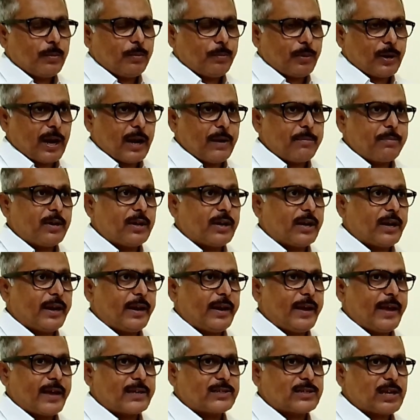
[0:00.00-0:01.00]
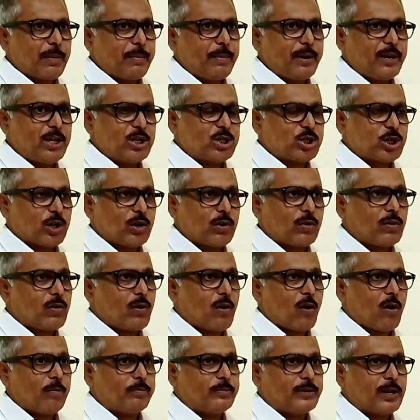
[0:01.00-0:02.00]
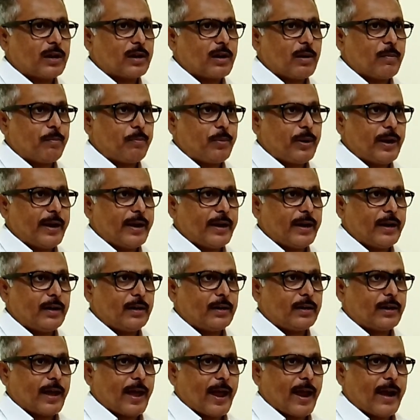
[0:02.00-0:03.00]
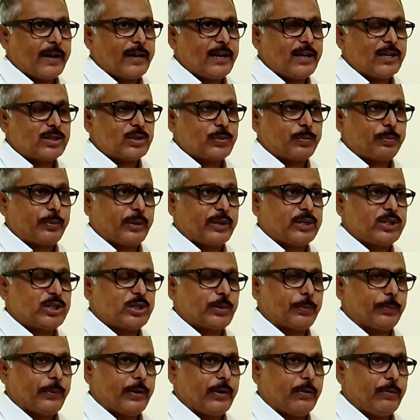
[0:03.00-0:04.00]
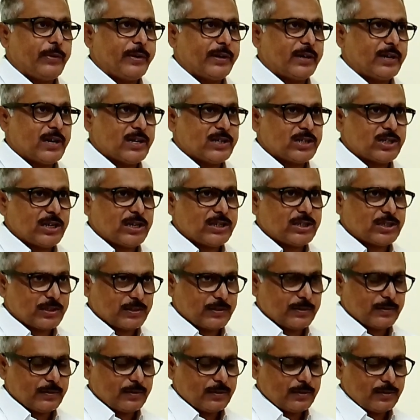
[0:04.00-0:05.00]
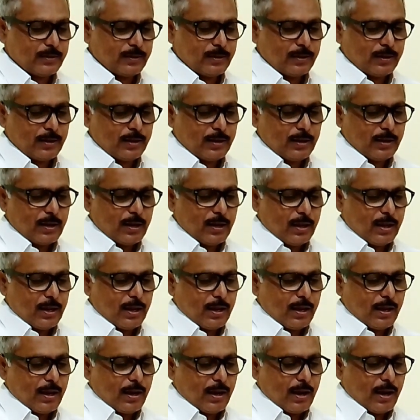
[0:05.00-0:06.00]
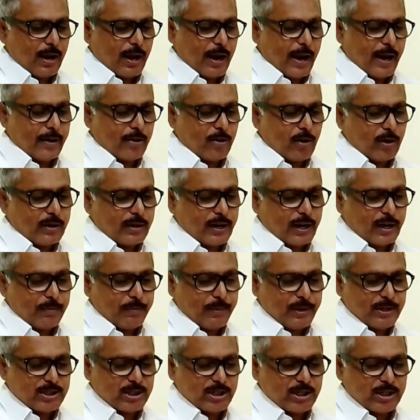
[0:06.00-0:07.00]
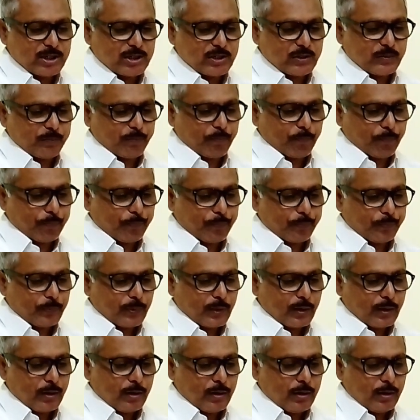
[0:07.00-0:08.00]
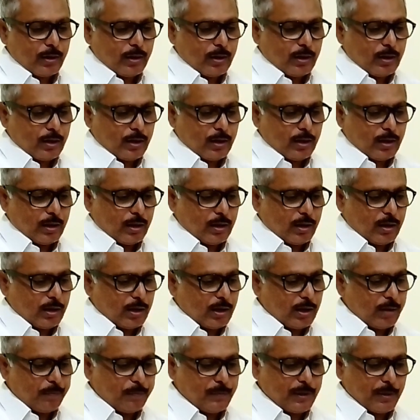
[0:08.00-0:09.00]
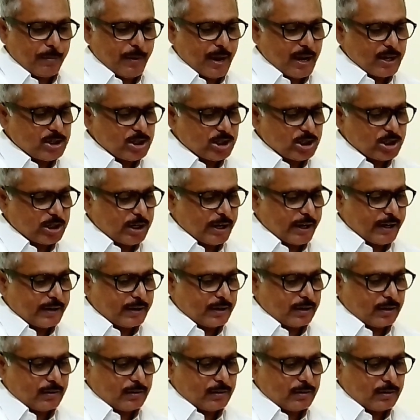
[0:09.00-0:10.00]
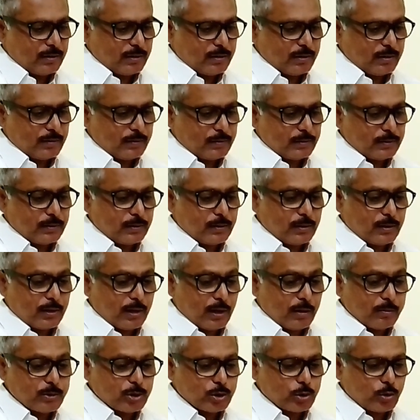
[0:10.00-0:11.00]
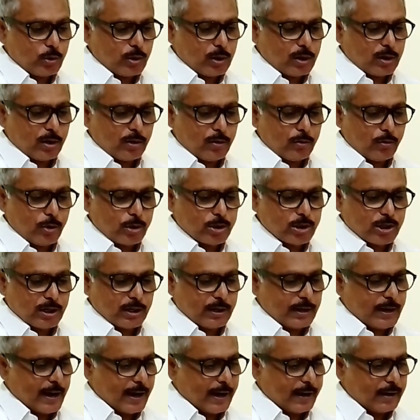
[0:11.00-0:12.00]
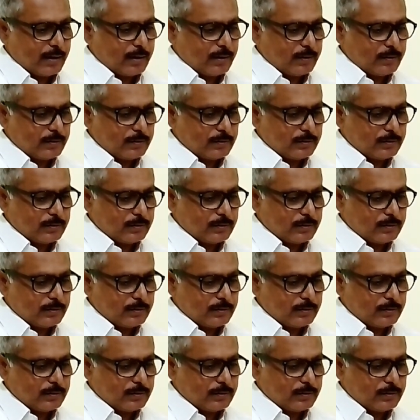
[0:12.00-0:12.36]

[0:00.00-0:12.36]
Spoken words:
primary examination of the complainant and his principal witnesses, and on that basis, if the magistrate comes to a conclusion that